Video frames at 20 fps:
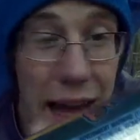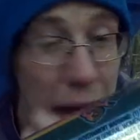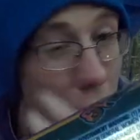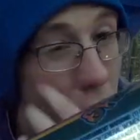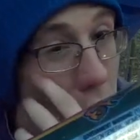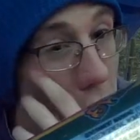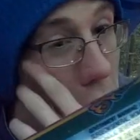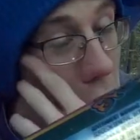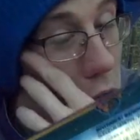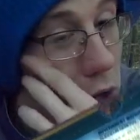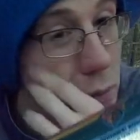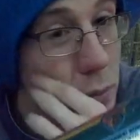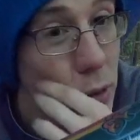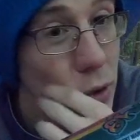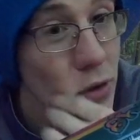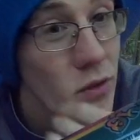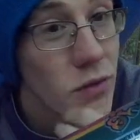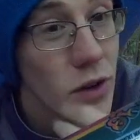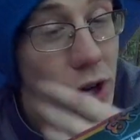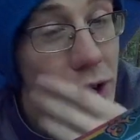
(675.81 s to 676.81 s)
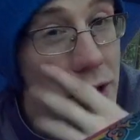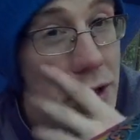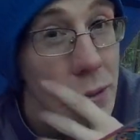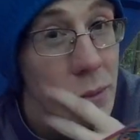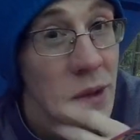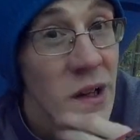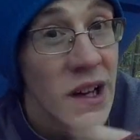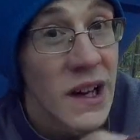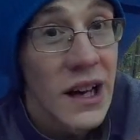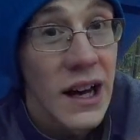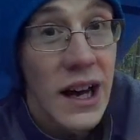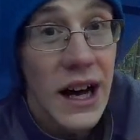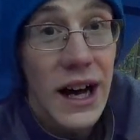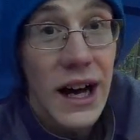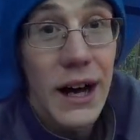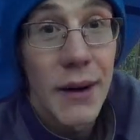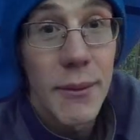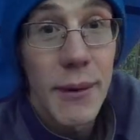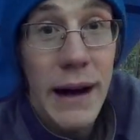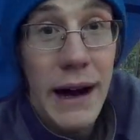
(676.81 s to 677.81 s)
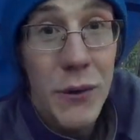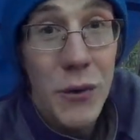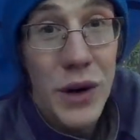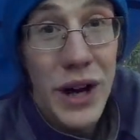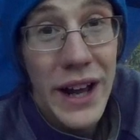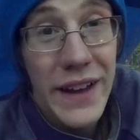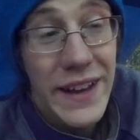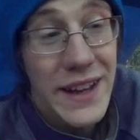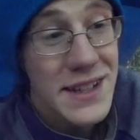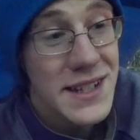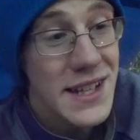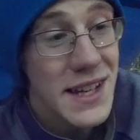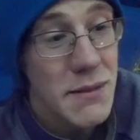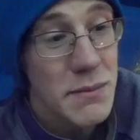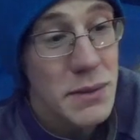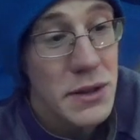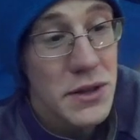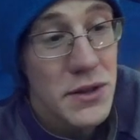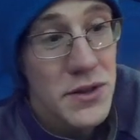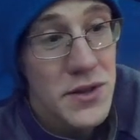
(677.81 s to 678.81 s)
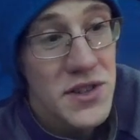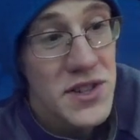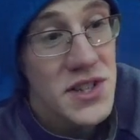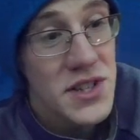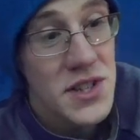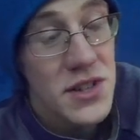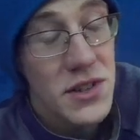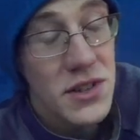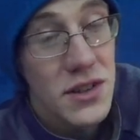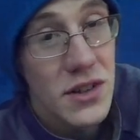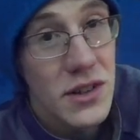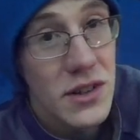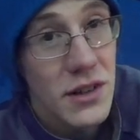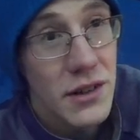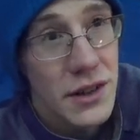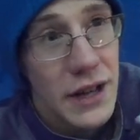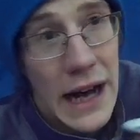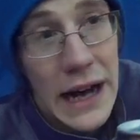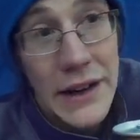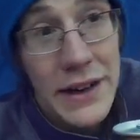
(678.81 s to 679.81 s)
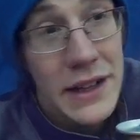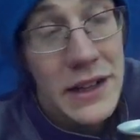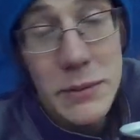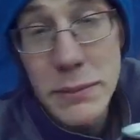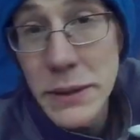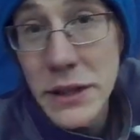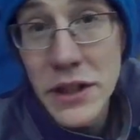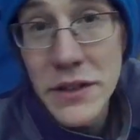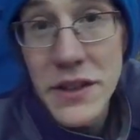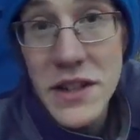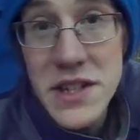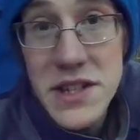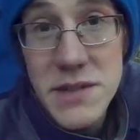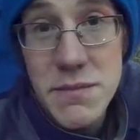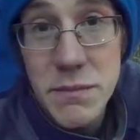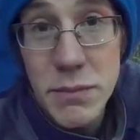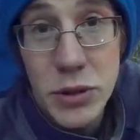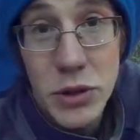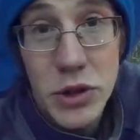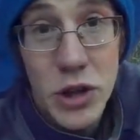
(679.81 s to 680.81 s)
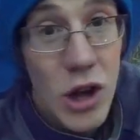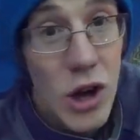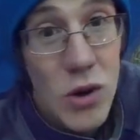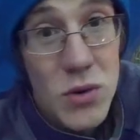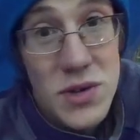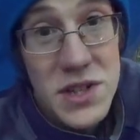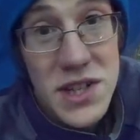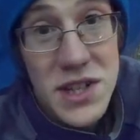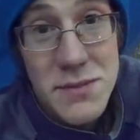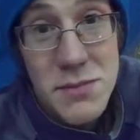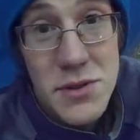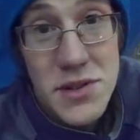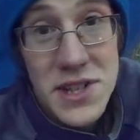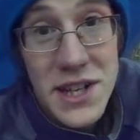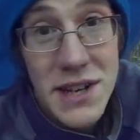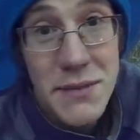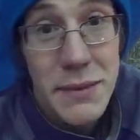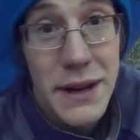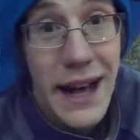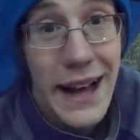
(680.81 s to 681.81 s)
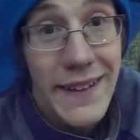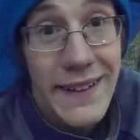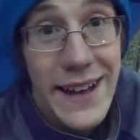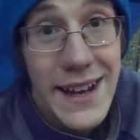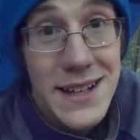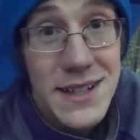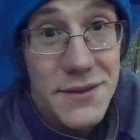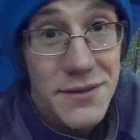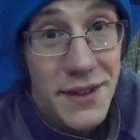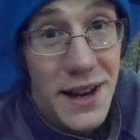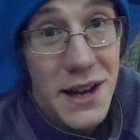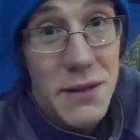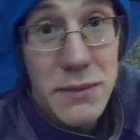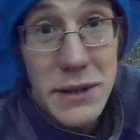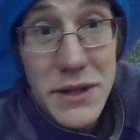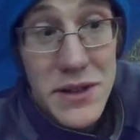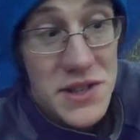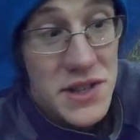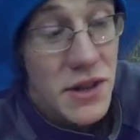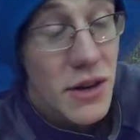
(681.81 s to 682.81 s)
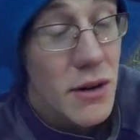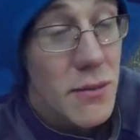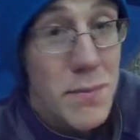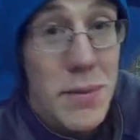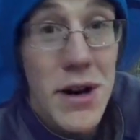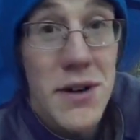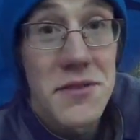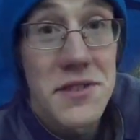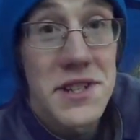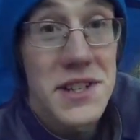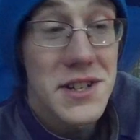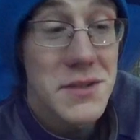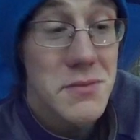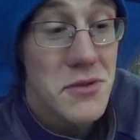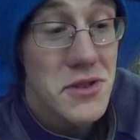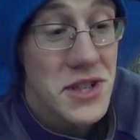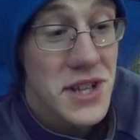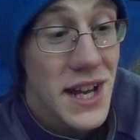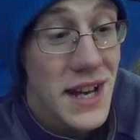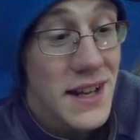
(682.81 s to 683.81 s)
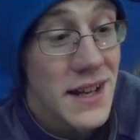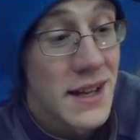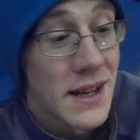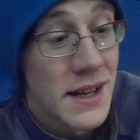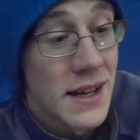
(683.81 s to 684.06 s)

alcohol per volume. When I like to get beers, I'll get a beer that's below 6%, but I like to find beers that are above 6%.